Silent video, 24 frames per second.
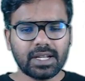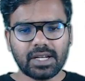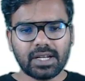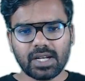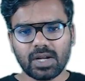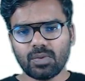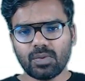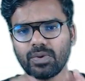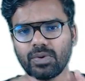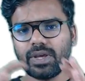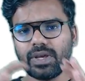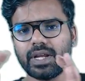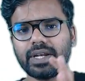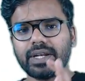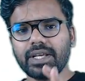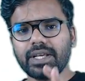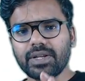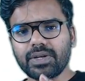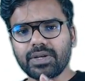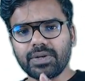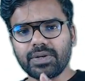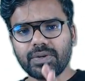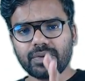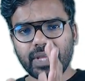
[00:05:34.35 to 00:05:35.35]
Now we enter
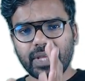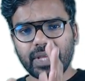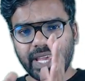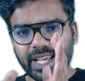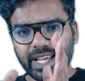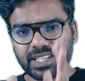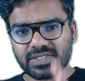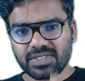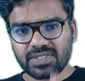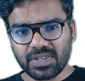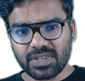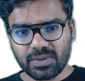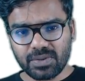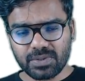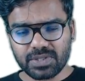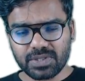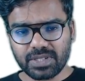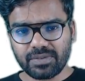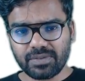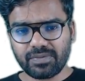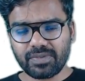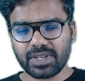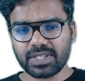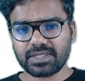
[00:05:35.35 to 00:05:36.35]
into the
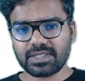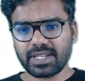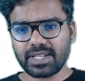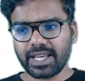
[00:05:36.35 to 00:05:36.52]
execution phase,